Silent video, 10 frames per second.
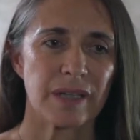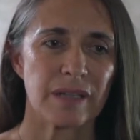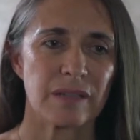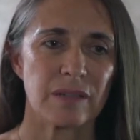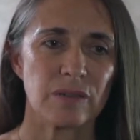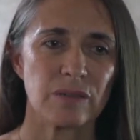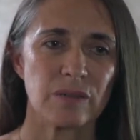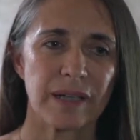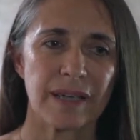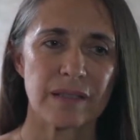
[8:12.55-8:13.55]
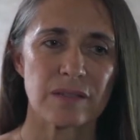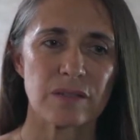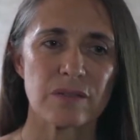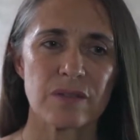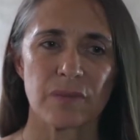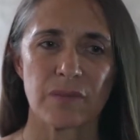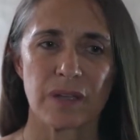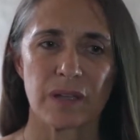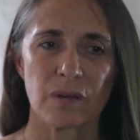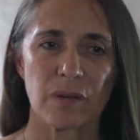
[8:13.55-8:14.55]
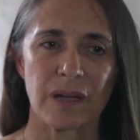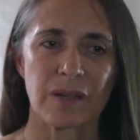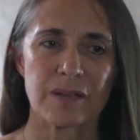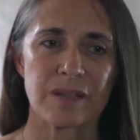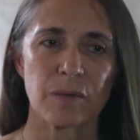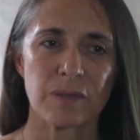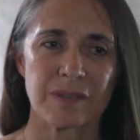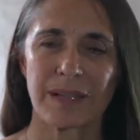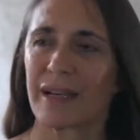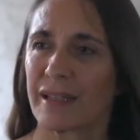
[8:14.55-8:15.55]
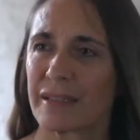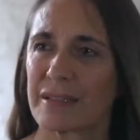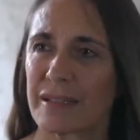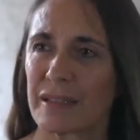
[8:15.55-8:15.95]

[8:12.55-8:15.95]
I knew I had to do something or else I would die in,